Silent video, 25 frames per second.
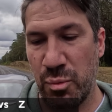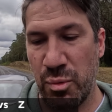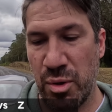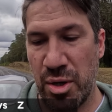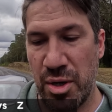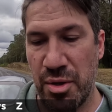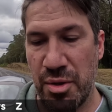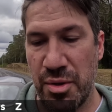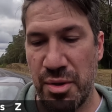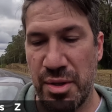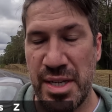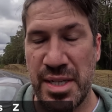
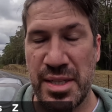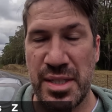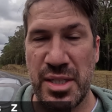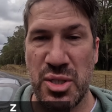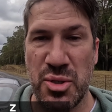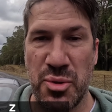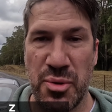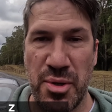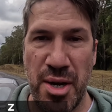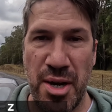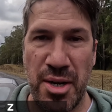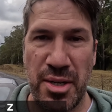while in the
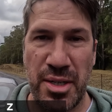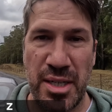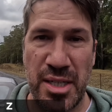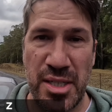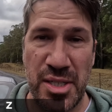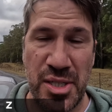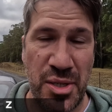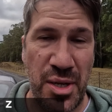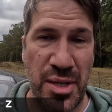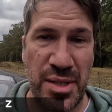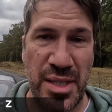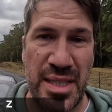
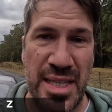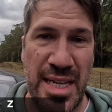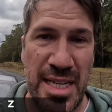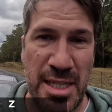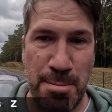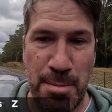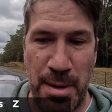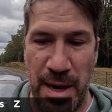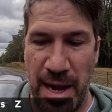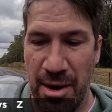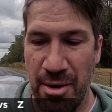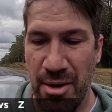Toyota, slightly
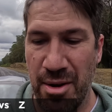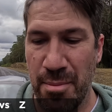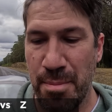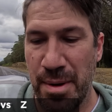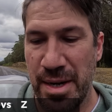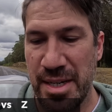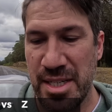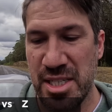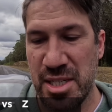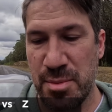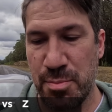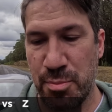less power,
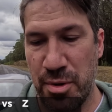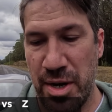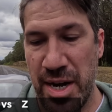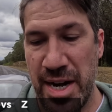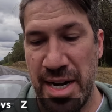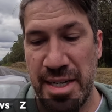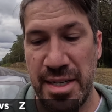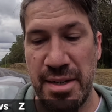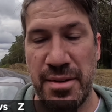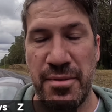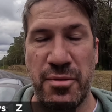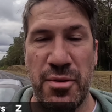but
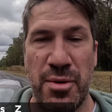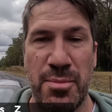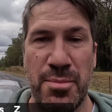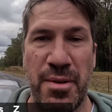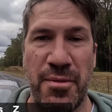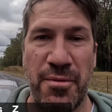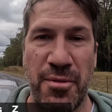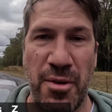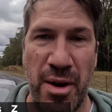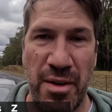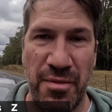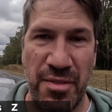spread from
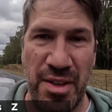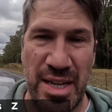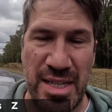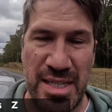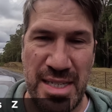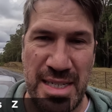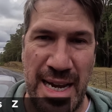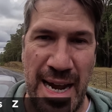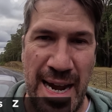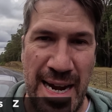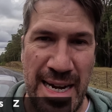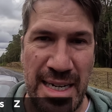
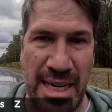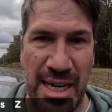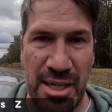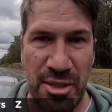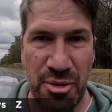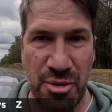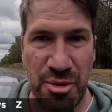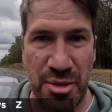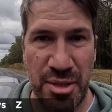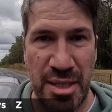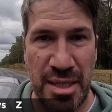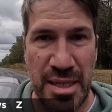
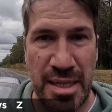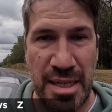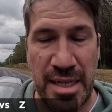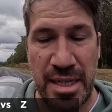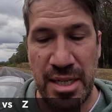5,800